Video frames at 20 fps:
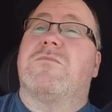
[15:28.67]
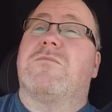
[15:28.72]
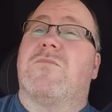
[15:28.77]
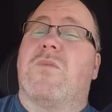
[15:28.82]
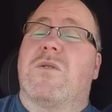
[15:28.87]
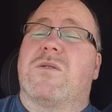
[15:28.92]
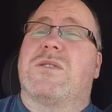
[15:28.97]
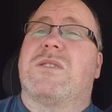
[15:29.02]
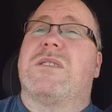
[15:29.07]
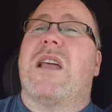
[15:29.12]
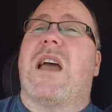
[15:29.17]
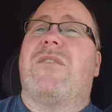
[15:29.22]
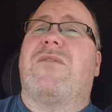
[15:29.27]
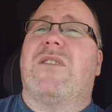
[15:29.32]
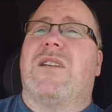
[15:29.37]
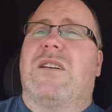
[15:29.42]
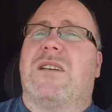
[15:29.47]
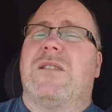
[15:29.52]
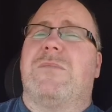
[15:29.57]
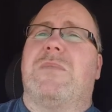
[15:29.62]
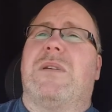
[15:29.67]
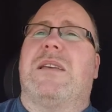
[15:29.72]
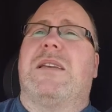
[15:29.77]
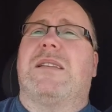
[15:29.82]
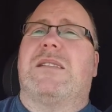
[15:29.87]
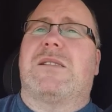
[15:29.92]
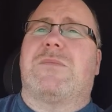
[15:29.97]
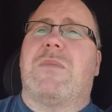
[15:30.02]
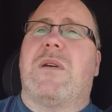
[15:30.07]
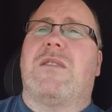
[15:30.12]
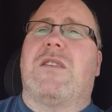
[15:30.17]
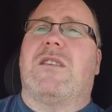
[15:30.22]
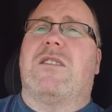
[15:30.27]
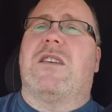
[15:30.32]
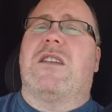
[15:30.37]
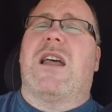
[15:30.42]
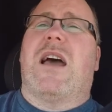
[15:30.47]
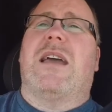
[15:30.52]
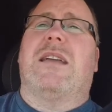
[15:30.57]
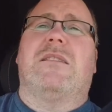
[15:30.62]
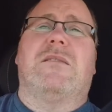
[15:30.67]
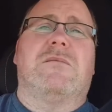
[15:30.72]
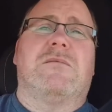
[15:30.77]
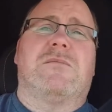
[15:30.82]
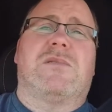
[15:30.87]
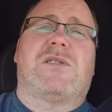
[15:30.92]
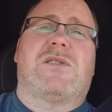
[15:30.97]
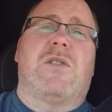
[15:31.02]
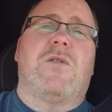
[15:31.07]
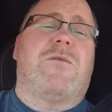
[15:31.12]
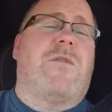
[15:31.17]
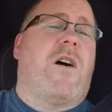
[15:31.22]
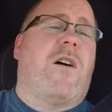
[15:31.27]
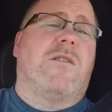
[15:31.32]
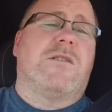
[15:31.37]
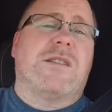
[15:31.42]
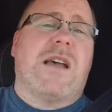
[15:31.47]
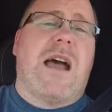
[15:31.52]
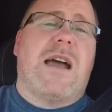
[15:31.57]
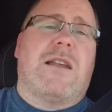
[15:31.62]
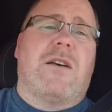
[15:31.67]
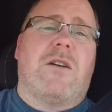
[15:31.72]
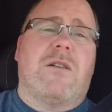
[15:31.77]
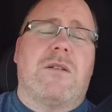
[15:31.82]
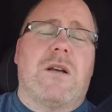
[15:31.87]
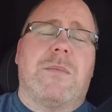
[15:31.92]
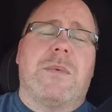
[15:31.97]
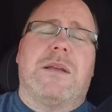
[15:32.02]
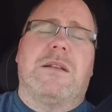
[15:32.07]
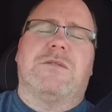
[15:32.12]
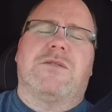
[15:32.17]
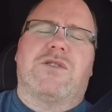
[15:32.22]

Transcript: most definitely be spending the night in Sioux Falls, Idaho.